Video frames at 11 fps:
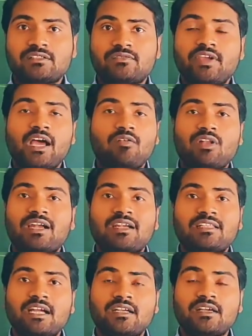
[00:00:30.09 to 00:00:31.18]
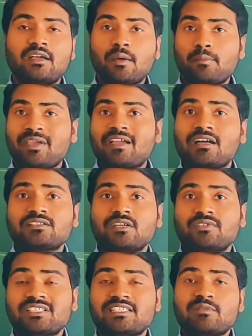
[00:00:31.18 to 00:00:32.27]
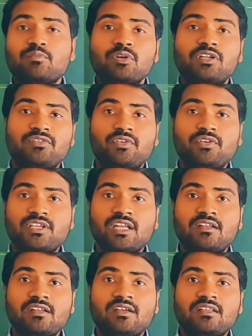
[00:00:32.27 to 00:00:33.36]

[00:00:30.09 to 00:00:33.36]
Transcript: We have learned that because of the simple diffusion,